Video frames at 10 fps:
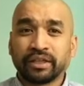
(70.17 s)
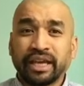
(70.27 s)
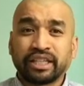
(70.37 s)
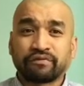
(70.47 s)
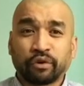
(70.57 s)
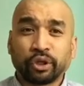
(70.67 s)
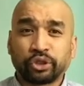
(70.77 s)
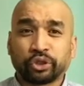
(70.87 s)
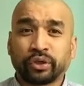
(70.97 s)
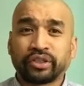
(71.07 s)
Its
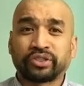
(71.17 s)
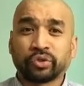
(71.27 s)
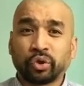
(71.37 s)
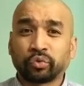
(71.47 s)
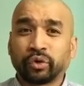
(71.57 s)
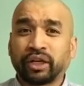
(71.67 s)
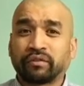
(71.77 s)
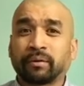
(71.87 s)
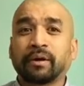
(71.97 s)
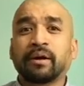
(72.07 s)
furniture is sold
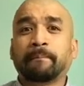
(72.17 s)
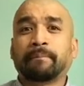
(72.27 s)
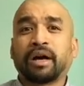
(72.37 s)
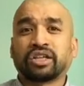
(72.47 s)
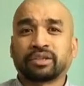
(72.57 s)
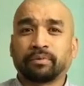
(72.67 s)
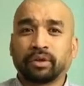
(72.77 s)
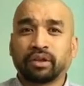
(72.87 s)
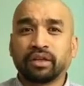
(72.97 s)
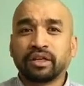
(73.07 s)
whenever possible
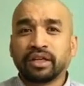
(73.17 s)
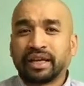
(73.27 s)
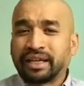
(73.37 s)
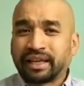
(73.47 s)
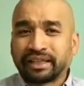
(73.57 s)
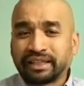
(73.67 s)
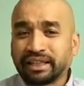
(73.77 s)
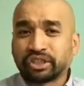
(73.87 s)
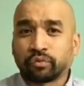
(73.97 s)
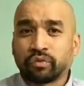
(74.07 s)
in
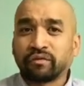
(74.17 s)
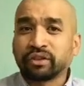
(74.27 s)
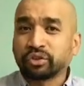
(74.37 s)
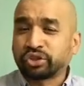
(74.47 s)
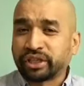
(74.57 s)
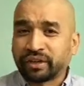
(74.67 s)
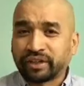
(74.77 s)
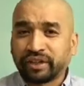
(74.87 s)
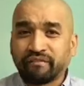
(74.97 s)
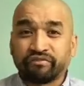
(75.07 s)
IKEA's
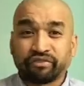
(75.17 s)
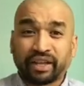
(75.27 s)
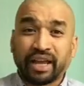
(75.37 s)
revolutionary flat